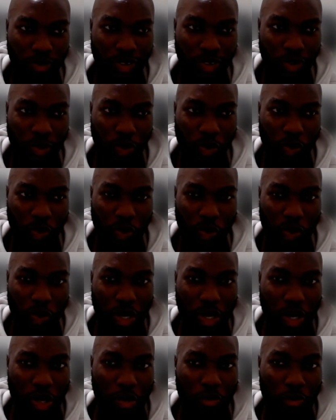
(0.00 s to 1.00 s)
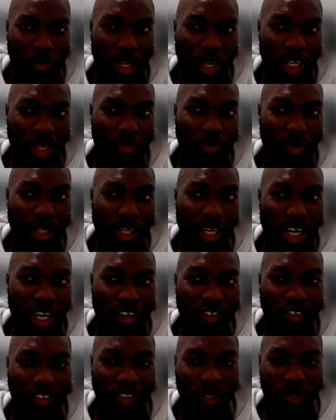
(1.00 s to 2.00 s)
So maybe
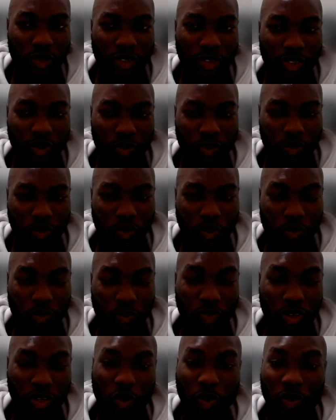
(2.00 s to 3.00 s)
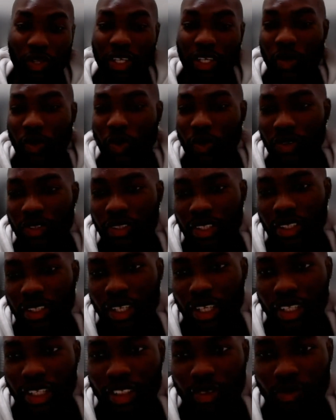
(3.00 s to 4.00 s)
our results will only hold
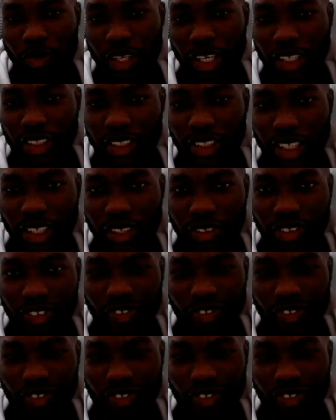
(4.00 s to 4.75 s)
in smaller scales,